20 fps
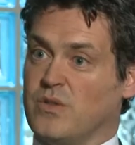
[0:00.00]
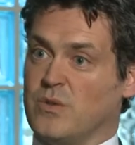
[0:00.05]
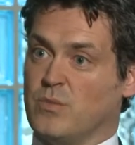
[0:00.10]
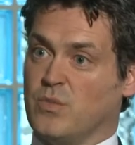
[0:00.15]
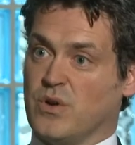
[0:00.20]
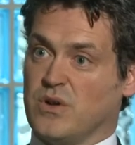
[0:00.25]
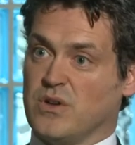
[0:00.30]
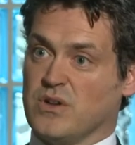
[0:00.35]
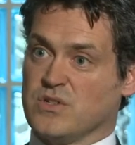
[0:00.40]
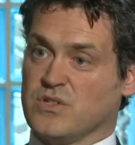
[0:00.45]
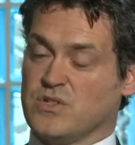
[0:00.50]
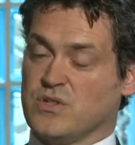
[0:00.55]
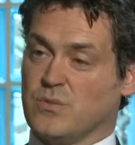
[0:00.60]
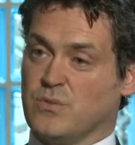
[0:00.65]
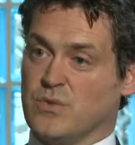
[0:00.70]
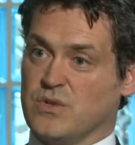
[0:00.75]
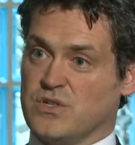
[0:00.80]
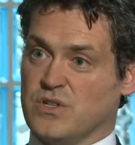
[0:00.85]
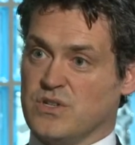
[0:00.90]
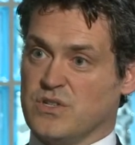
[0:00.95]
of the products you're
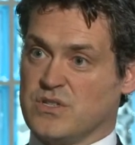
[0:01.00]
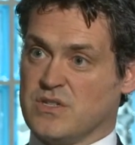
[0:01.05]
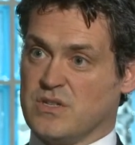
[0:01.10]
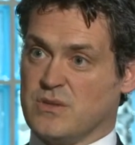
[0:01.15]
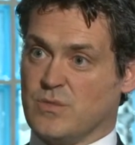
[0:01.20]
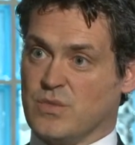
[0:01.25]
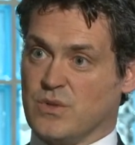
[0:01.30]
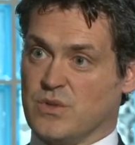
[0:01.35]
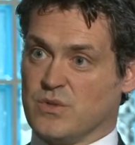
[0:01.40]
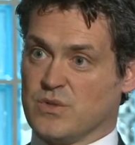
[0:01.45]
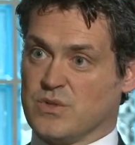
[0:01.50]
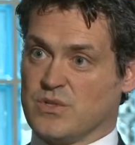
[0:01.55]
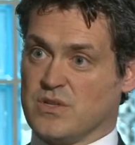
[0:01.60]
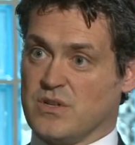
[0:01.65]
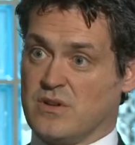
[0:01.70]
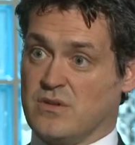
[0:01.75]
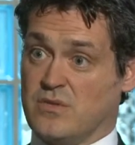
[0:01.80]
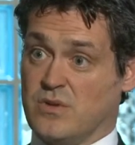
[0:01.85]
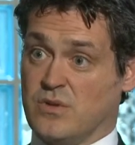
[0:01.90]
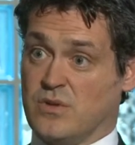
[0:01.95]
producing, but
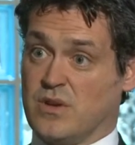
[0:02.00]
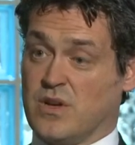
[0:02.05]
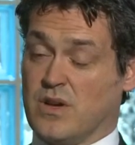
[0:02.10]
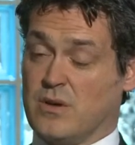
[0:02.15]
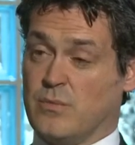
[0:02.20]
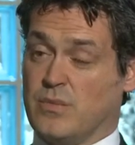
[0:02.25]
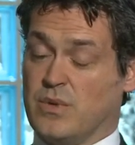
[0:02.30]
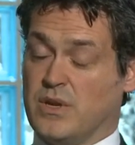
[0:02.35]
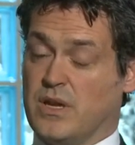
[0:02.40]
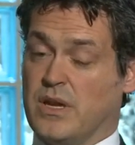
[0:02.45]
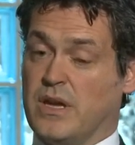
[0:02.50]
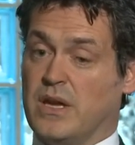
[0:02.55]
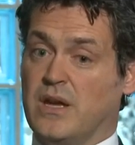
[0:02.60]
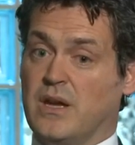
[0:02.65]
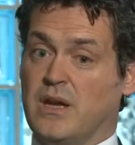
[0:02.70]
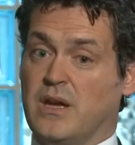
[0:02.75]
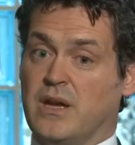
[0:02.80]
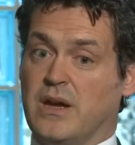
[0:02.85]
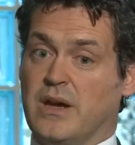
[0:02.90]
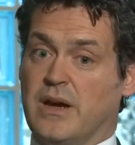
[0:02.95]
also of your company.
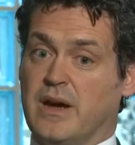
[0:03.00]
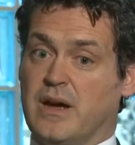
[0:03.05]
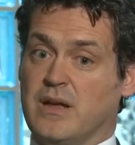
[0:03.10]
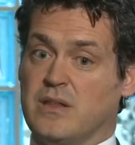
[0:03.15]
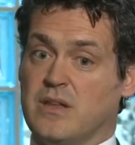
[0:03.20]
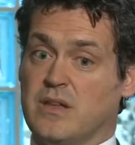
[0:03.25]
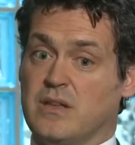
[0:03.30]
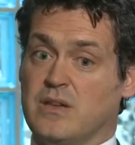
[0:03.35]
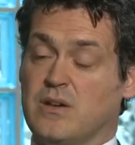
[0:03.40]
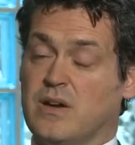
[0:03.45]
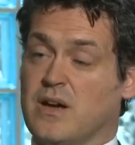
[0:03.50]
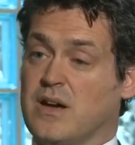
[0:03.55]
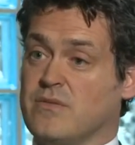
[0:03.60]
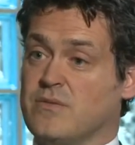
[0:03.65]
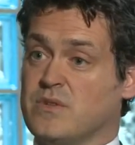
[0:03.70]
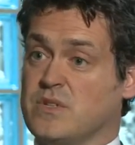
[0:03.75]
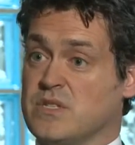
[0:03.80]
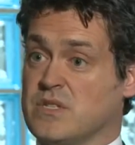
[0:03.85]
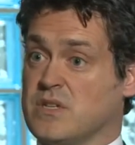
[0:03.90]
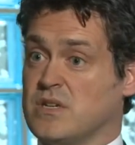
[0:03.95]
And then you
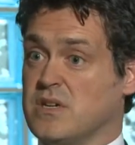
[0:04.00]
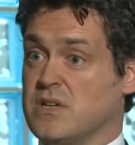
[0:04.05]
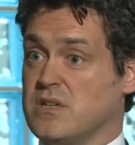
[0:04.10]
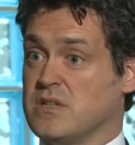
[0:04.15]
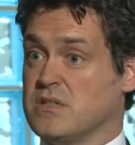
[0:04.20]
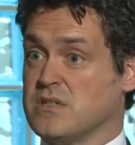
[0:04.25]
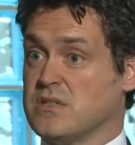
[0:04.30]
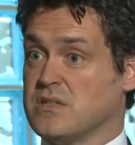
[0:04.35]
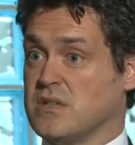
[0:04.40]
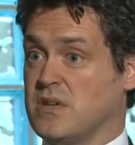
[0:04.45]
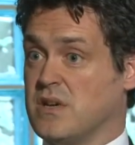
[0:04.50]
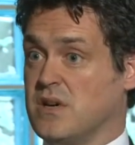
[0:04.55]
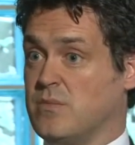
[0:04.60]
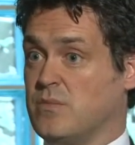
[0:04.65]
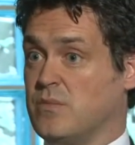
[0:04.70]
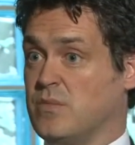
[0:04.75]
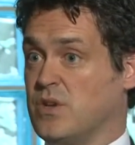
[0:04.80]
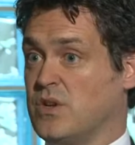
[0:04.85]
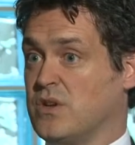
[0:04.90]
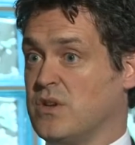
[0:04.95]
have designs.
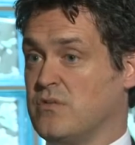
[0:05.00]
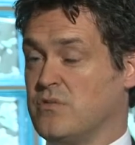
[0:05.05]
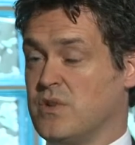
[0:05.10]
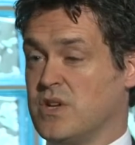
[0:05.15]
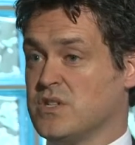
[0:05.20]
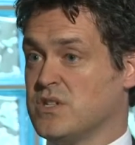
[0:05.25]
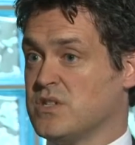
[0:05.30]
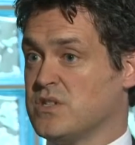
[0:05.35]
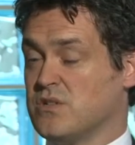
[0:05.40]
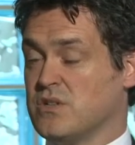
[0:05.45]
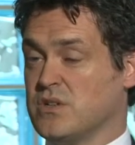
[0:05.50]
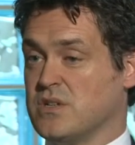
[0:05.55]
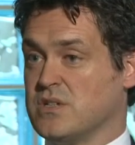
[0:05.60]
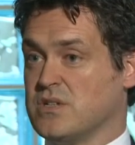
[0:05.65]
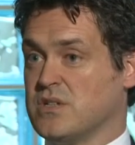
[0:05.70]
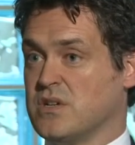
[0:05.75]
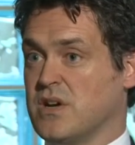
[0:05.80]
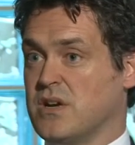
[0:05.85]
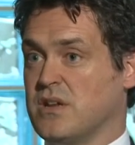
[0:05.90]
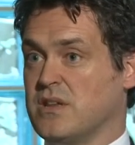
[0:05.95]
You can register a
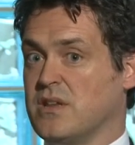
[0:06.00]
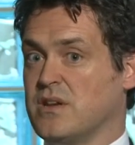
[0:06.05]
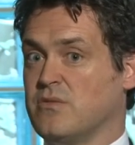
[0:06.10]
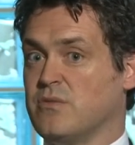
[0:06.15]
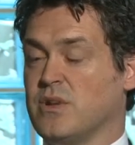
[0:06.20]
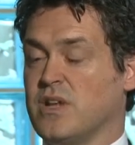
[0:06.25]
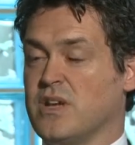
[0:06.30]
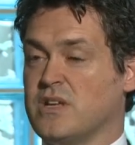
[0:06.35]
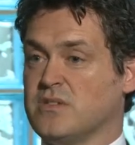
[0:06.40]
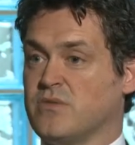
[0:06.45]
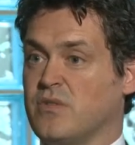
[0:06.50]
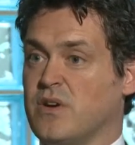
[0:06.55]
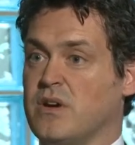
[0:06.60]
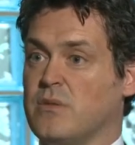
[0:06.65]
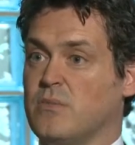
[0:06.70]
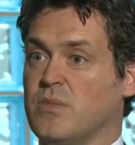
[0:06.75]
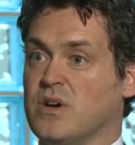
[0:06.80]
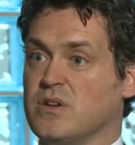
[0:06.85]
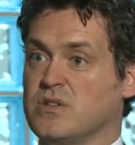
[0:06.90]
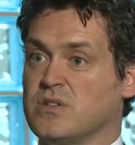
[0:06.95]
design, and that relates
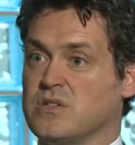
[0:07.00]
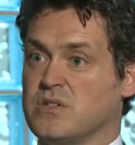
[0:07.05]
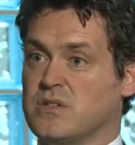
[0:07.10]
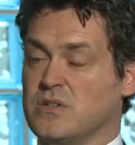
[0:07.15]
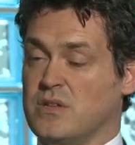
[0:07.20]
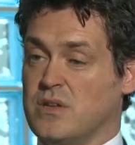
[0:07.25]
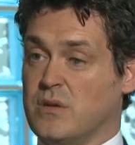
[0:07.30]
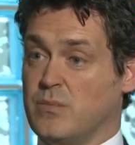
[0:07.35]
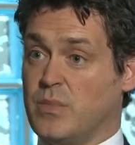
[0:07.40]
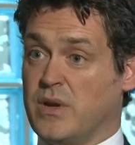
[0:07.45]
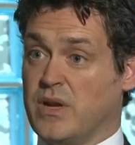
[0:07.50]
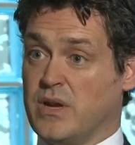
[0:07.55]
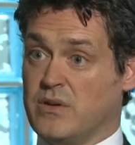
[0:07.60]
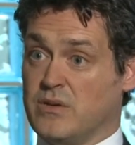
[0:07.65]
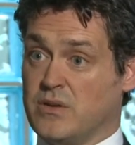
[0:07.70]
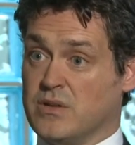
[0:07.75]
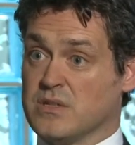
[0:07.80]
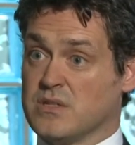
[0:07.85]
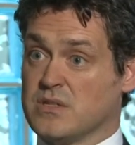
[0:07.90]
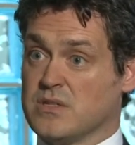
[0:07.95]
very much to the
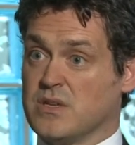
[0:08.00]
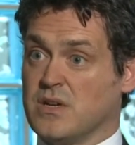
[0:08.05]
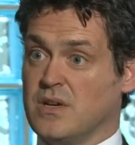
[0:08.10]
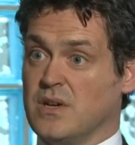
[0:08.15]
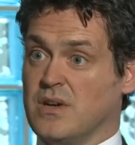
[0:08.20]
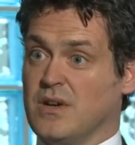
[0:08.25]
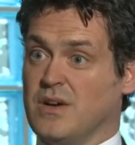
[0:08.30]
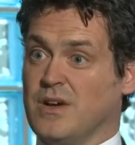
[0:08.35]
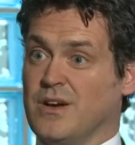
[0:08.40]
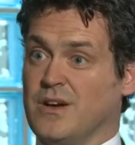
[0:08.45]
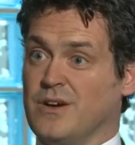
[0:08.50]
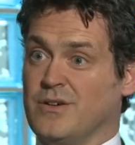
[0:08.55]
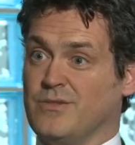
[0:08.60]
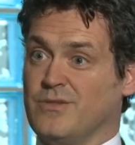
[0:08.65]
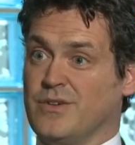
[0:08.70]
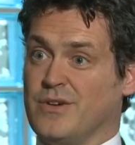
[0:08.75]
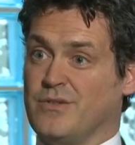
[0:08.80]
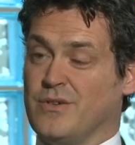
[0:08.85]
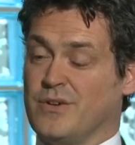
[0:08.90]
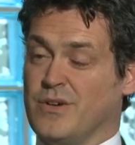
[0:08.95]
appearance
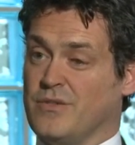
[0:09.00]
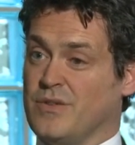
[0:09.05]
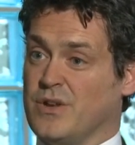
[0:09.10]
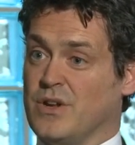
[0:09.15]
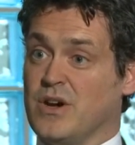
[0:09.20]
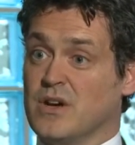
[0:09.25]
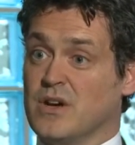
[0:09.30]
of an